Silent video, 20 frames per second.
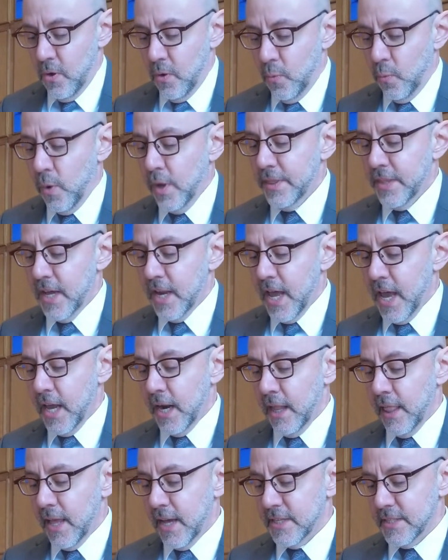one that
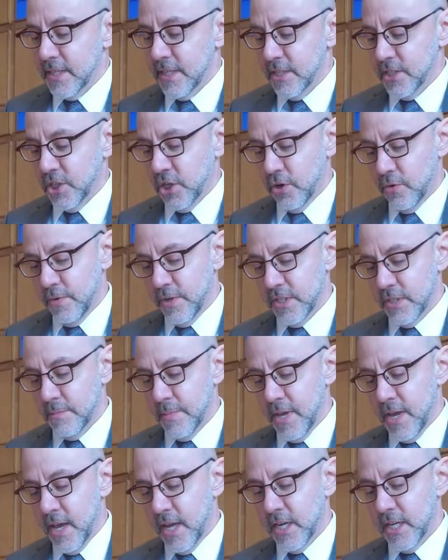analyzed his
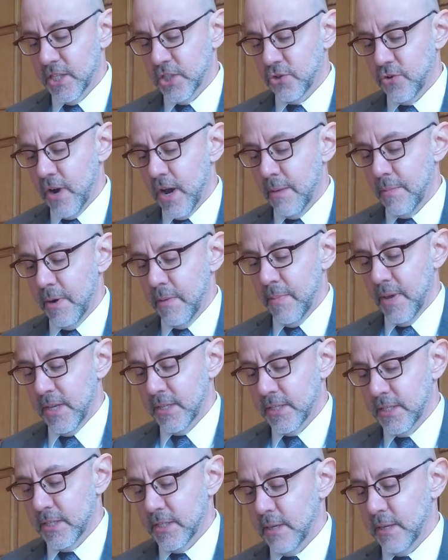charisma and described him as